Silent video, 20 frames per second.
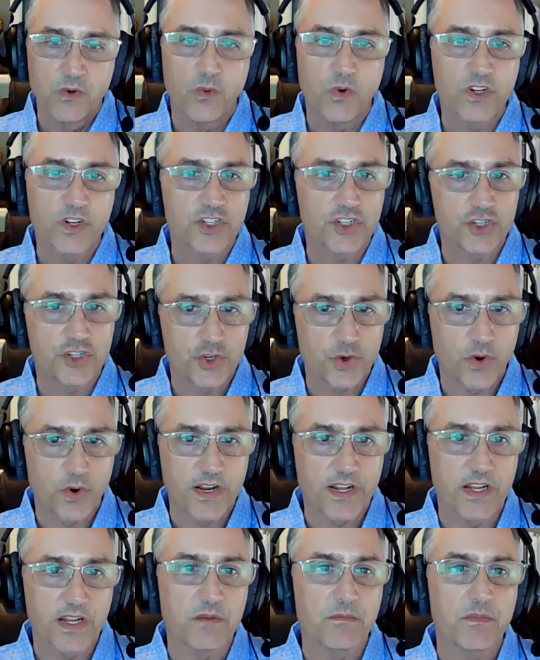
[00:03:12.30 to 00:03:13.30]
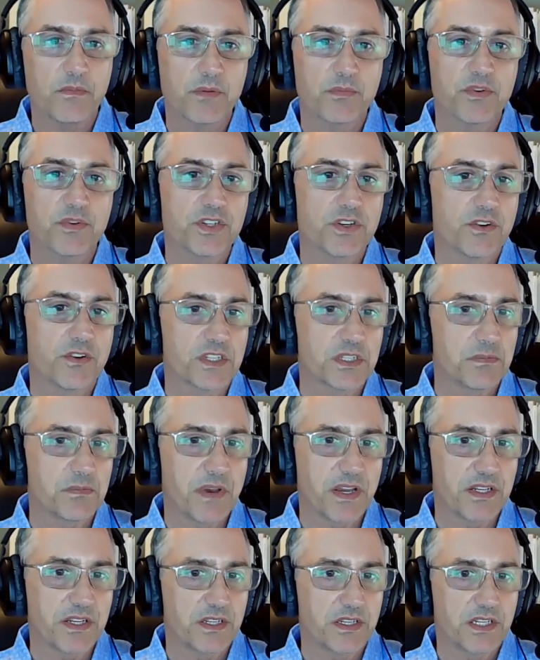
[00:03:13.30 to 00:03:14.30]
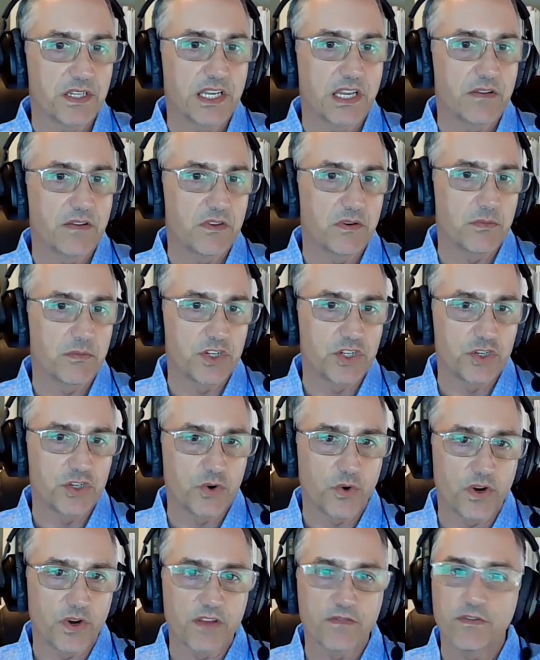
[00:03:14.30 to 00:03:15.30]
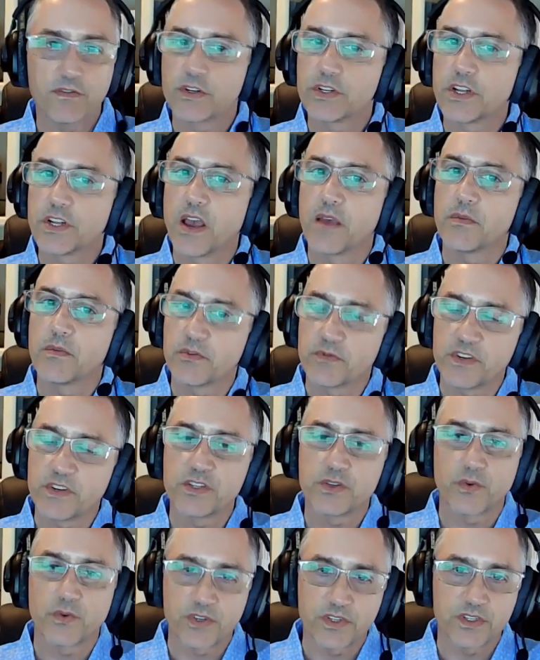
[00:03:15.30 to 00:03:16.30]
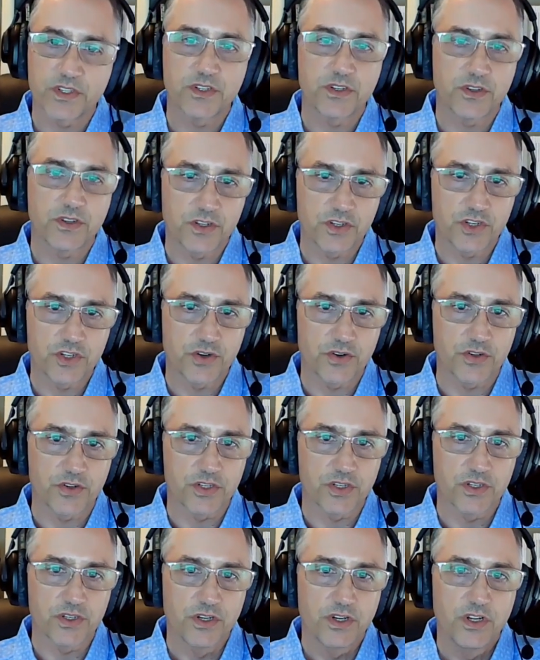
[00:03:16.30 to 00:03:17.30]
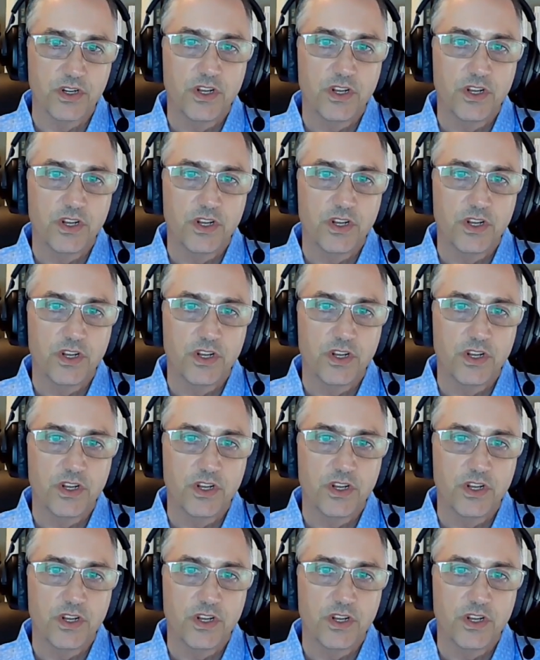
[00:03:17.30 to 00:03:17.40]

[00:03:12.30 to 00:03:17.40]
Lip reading: Once joining, members are expected to give the majority of their time and resources to the church.